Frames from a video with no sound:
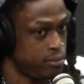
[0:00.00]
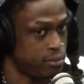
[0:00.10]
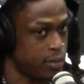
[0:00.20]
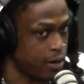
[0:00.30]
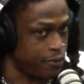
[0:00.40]

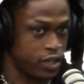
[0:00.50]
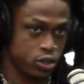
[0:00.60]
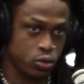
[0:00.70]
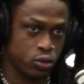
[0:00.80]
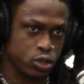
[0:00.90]
my
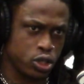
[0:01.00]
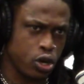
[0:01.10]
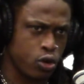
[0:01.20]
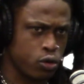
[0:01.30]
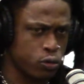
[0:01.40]
visuals,
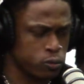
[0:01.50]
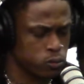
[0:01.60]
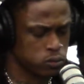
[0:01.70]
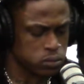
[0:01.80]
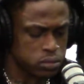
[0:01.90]
know
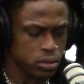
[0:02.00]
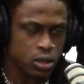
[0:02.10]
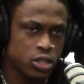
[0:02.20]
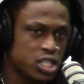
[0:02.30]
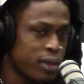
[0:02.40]

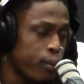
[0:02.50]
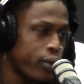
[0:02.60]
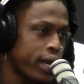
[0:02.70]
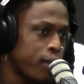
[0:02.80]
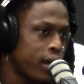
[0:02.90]
just my
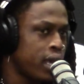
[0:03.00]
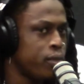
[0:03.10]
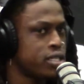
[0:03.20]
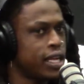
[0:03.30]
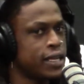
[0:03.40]
brand and my
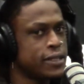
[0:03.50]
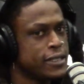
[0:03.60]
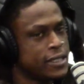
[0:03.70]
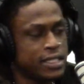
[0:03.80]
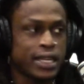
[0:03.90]
image, like
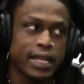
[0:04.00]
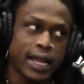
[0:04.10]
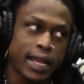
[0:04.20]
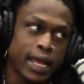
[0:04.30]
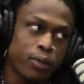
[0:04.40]
just think of that
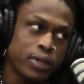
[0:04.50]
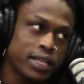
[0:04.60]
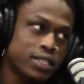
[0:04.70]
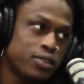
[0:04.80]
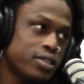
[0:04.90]
name,
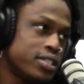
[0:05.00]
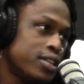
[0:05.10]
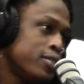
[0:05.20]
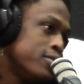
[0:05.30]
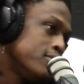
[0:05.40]
Religion. You could
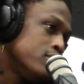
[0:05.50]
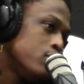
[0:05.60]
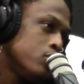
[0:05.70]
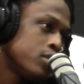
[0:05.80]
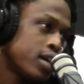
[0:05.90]
tell, you know,
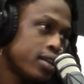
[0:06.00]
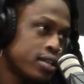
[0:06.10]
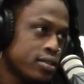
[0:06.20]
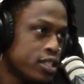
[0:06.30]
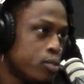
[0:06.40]
you can kind of
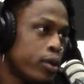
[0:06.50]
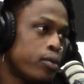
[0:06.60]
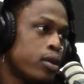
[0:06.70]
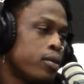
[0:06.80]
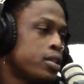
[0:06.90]
anticipate
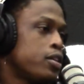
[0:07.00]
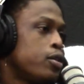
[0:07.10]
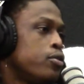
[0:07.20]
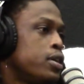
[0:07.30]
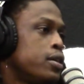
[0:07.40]
what I'm about to
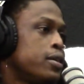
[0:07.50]
come with.